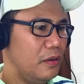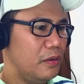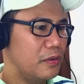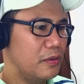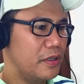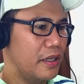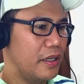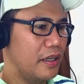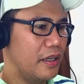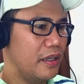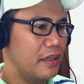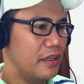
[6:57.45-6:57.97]

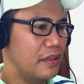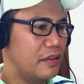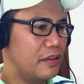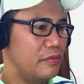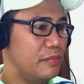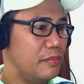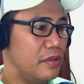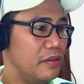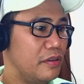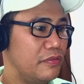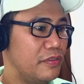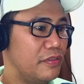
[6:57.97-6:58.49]
Okay,
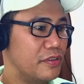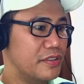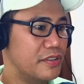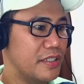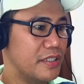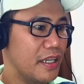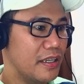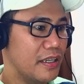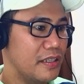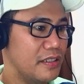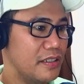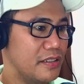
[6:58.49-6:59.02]
give me a few
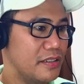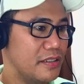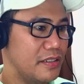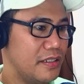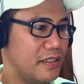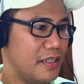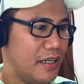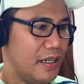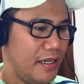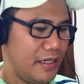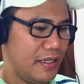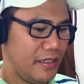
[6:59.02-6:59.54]
seconds,
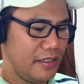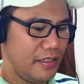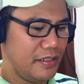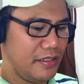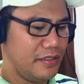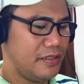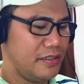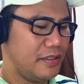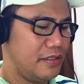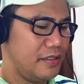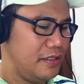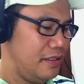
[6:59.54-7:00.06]

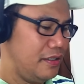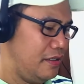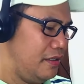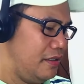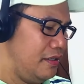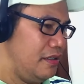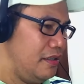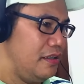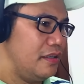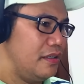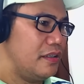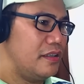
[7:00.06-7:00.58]
guys,
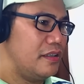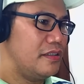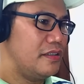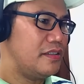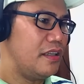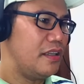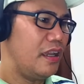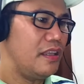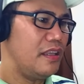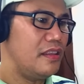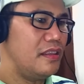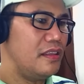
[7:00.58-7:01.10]

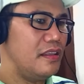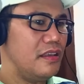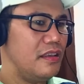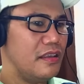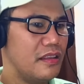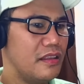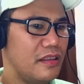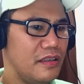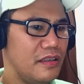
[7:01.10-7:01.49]
because I think